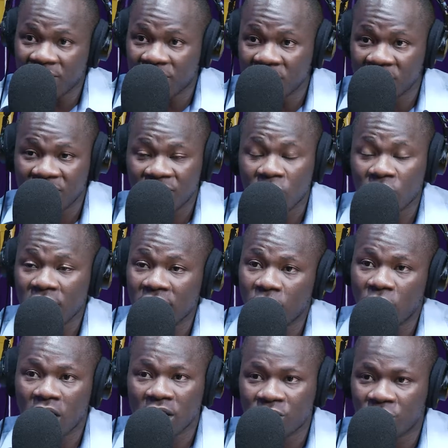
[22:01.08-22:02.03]
these 4-day
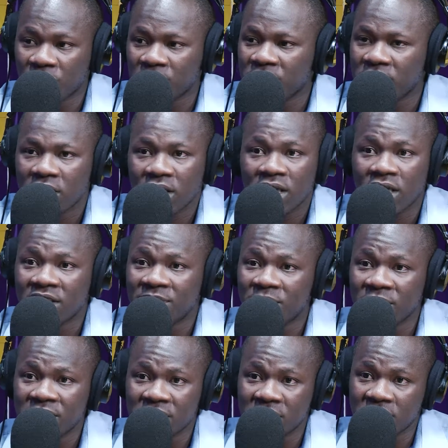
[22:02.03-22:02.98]
workshops, it's
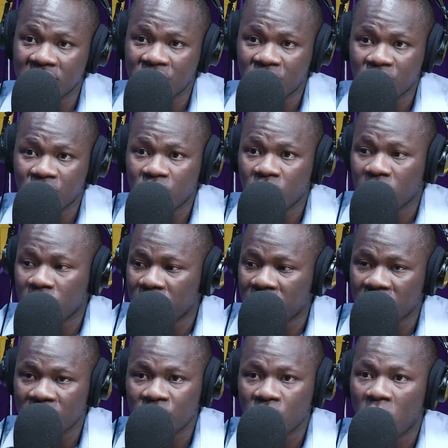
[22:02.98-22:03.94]
business as usual.
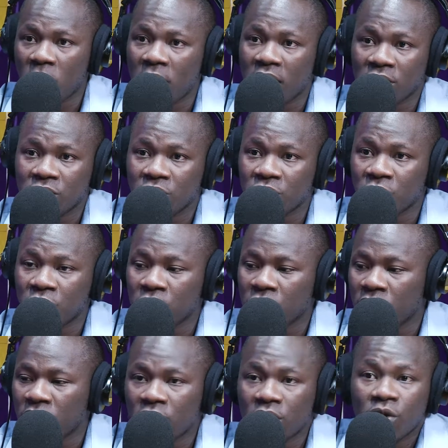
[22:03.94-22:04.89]
Things go back
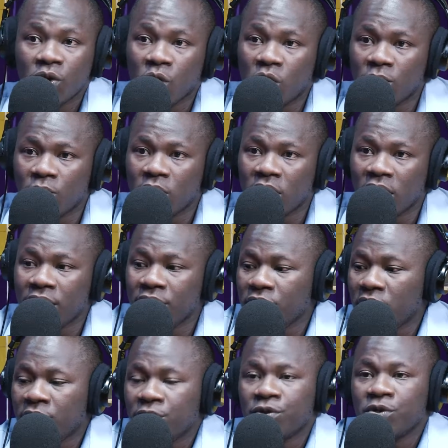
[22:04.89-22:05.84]
to normal,
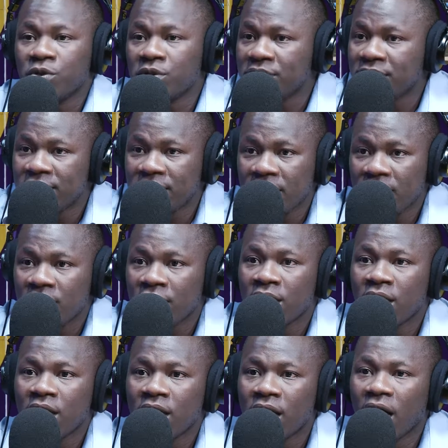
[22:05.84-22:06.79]
and you don't
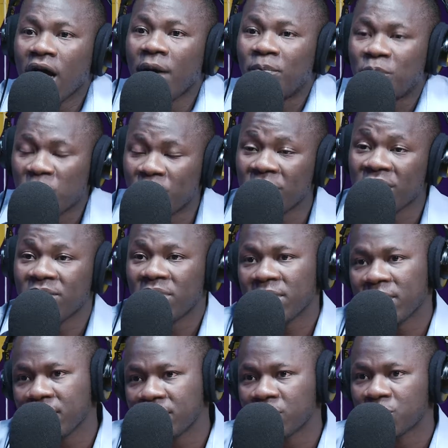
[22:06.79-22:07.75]
see a proper
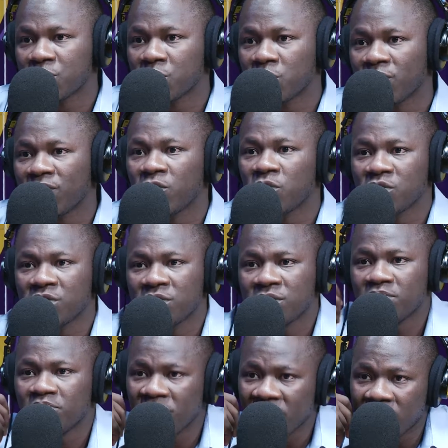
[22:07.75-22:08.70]
implementation of
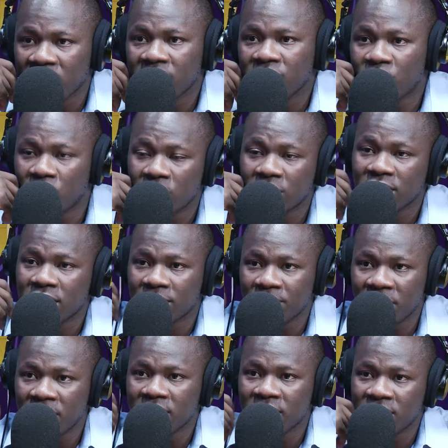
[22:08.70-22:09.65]
those big talks
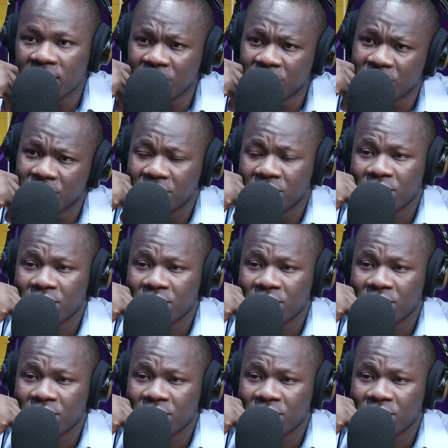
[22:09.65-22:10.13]
and big decisions.